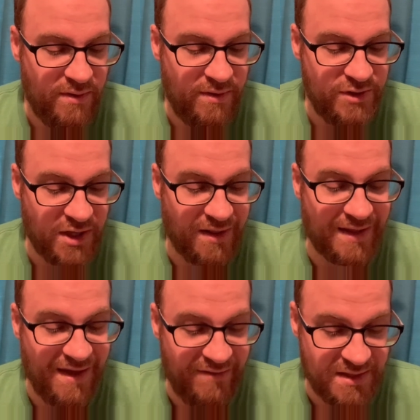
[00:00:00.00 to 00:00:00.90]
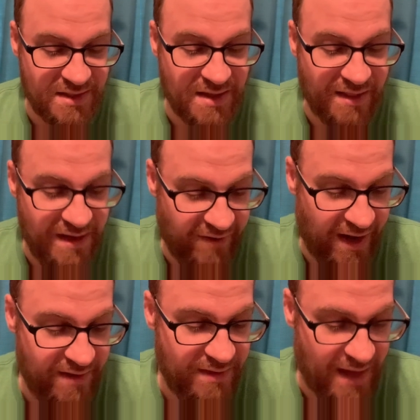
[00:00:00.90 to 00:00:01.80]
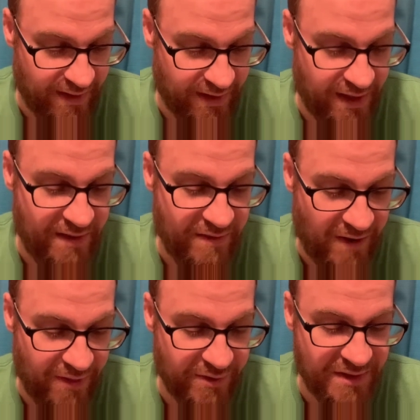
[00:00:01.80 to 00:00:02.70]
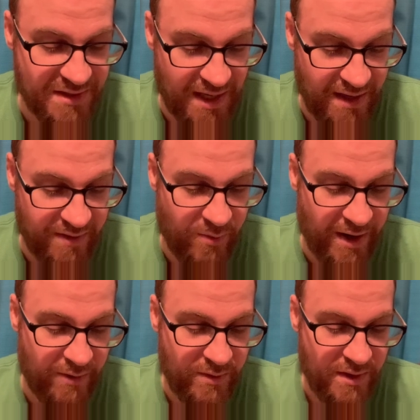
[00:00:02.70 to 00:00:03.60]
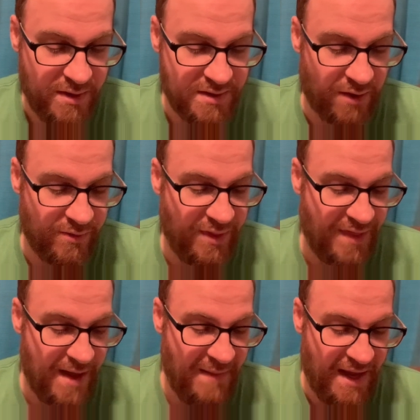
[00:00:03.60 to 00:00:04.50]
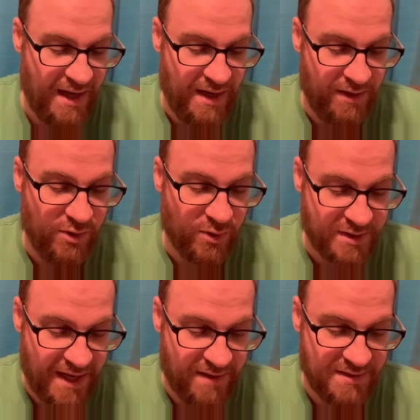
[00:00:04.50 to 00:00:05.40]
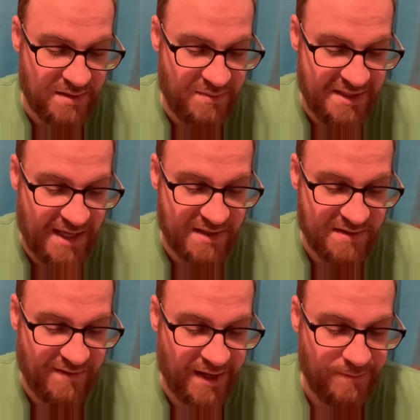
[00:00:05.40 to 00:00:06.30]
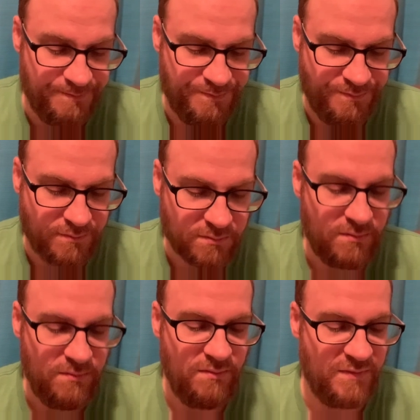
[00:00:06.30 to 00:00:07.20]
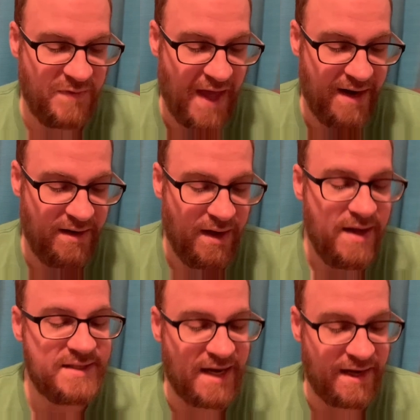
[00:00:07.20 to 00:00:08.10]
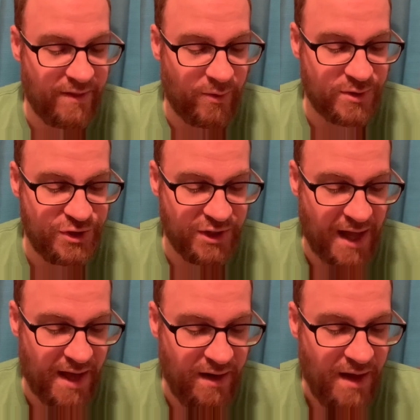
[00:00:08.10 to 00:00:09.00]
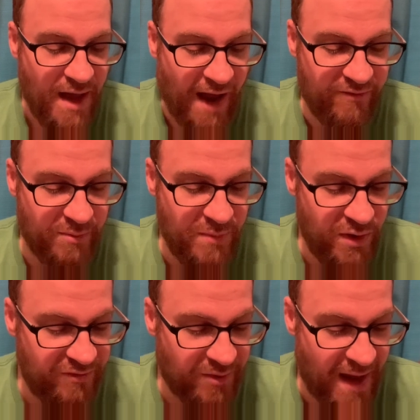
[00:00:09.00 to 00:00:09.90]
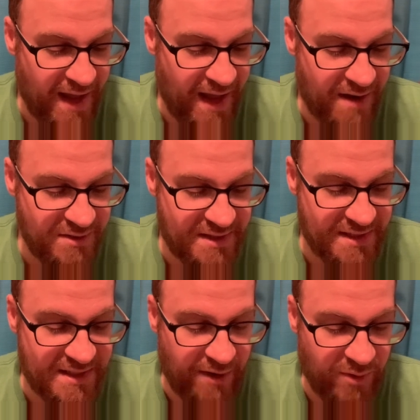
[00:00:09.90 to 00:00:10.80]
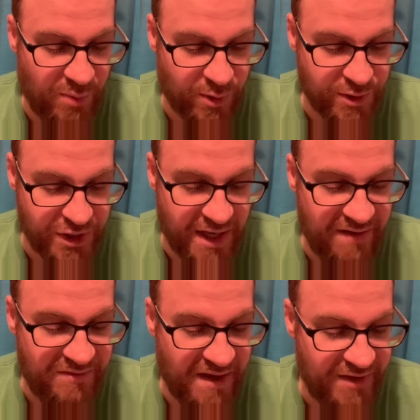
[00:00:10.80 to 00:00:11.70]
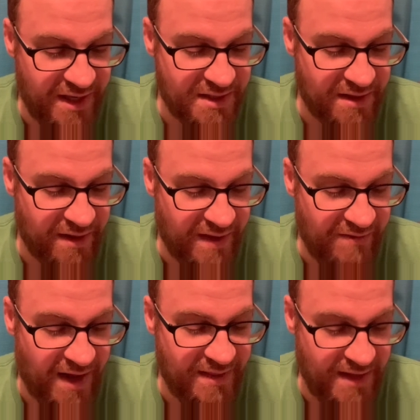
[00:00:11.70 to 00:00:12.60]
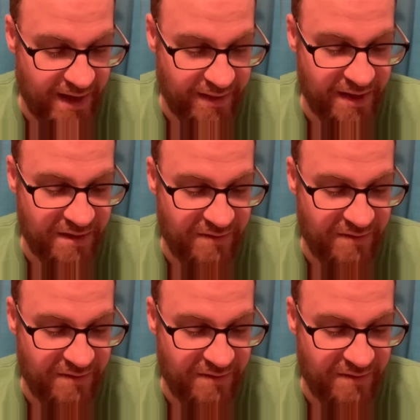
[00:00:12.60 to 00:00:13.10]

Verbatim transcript: shall give it to the Levite, the alien, and the fatherless, and the widow so that they may eat in your towns and be satisfied. Then say to the Lord your God, I have removed from my house the sacred portion and have given it to the Levite, the alien, the